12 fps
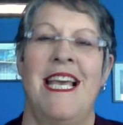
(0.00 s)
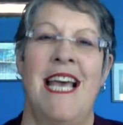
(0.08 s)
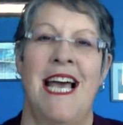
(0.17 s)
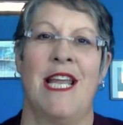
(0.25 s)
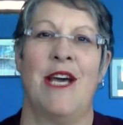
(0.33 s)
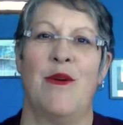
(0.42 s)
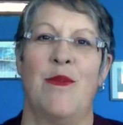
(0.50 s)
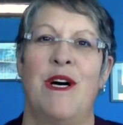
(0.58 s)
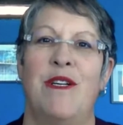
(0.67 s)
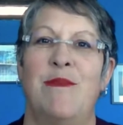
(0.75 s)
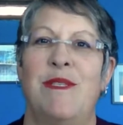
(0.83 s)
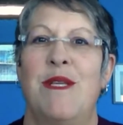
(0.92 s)
Hello and
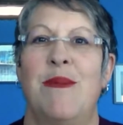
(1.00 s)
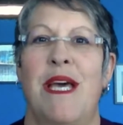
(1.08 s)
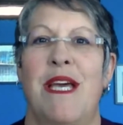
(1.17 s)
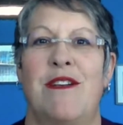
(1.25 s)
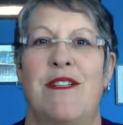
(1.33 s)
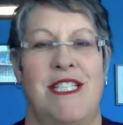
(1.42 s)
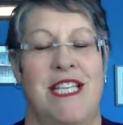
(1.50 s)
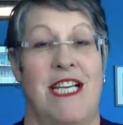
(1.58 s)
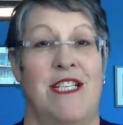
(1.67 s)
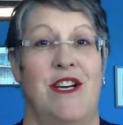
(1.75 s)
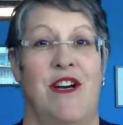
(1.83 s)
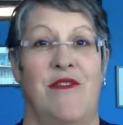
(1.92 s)
welcome to the Bankers Tech
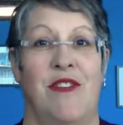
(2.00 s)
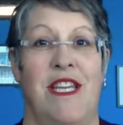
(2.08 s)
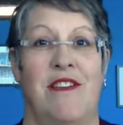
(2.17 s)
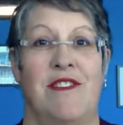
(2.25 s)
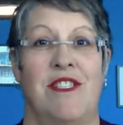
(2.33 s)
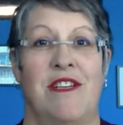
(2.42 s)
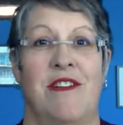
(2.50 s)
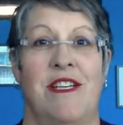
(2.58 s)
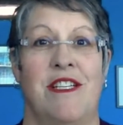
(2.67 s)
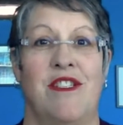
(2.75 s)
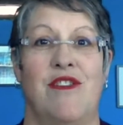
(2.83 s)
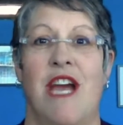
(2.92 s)
Talk video
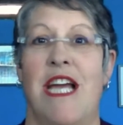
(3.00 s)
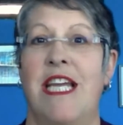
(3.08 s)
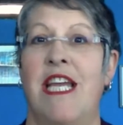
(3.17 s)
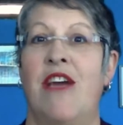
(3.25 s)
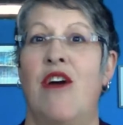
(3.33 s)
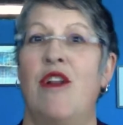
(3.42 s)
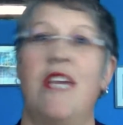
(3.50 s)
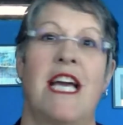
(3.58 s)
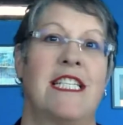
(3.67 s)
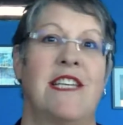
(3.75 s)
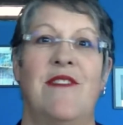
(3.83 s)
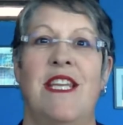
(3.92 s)
series, tracking all the
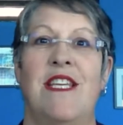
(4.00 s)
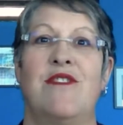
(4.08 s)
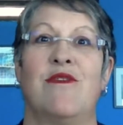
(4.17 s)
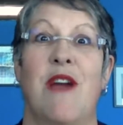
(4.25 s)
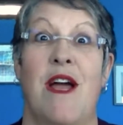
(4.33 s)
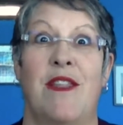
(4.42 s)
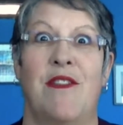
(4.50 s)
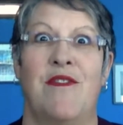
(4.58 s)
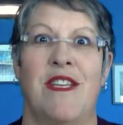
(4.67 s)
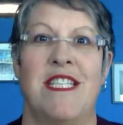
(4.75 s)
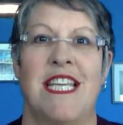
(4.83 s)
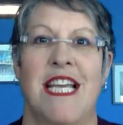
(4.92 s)
activities around the
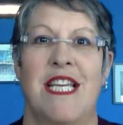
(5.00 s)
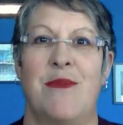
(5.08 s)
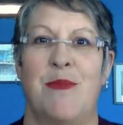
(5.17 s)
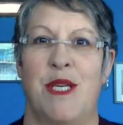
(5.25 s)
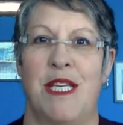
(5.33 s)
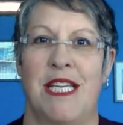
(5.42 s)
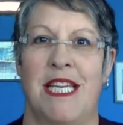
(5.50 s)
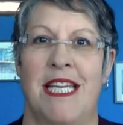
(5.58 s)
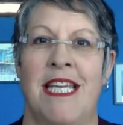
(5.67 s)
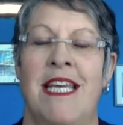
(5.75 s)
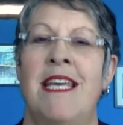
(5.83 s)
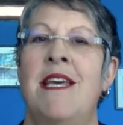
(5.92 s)
FinTech community.
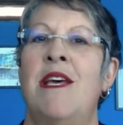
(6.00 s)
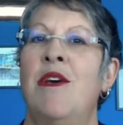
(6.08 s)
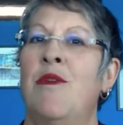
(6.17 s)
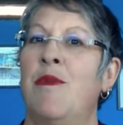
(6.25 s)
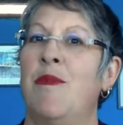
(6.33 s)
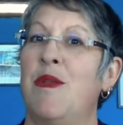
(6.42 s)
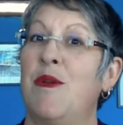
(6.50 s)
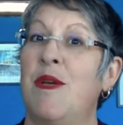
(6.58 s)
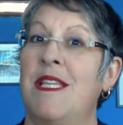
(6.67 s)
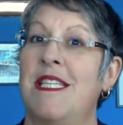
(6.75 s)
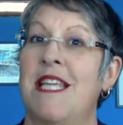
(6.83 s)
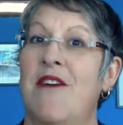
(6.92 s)
We've been doing
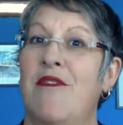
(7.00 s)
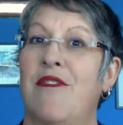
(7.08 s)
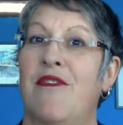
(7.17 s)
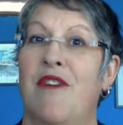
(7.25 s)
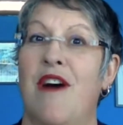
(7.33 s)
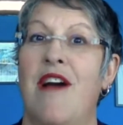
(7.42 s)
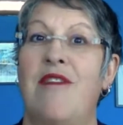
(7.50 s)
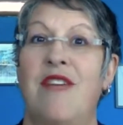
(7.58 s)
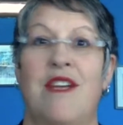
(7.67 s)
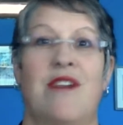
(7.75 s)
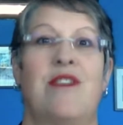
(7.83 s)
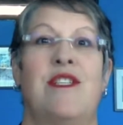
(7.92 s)
this now for five
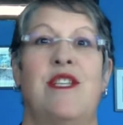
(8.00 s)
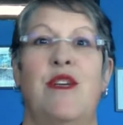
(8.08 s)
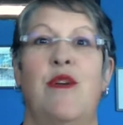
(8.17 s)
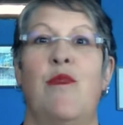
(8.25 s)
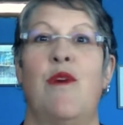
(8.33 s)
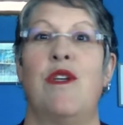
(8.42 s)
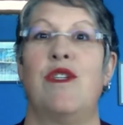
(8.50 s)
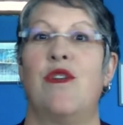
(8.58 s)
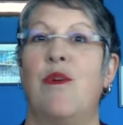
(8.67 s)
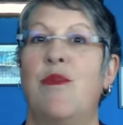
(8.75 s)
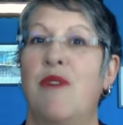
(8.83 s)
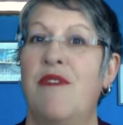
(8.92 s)
years and you can watch all
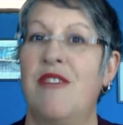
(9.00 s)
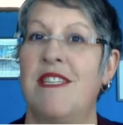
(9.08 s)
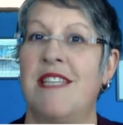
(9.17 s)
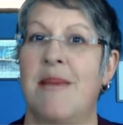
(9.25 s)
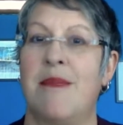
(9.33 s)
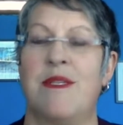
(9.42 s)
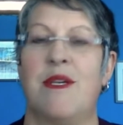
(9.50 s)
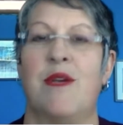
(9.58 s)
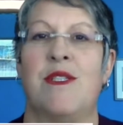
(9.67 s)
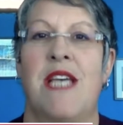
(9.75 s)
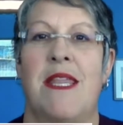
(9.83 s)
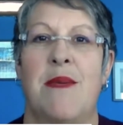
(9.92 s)
previous episodes
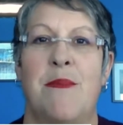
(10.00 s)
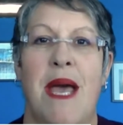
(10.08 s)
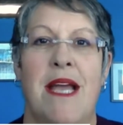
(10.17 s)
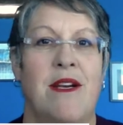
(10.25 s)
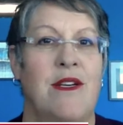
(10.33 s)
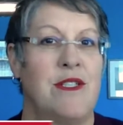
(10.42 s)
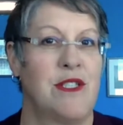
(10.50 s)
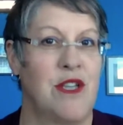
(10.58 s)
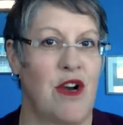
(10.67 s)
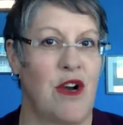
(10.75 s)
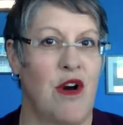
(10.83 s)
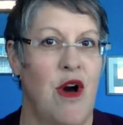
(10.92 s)
at
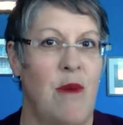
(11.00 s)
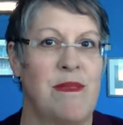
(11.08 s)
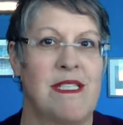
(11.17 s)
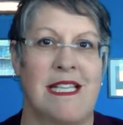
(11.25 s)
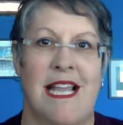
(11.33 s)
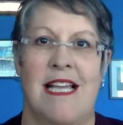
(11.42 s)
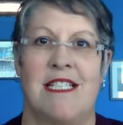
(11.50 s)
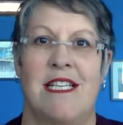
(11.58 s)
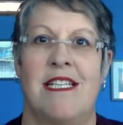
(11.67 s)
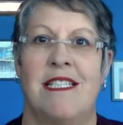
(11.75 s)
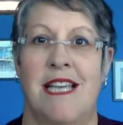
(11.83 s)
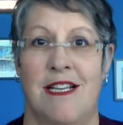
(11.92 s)
thebanker.com slash
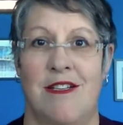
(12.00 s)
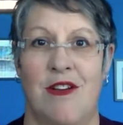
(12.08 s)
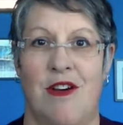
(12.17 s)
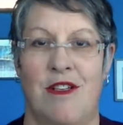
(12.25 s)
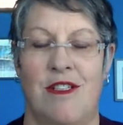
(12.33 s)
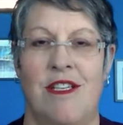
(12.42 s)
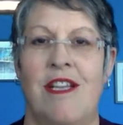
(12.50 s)
tech talks.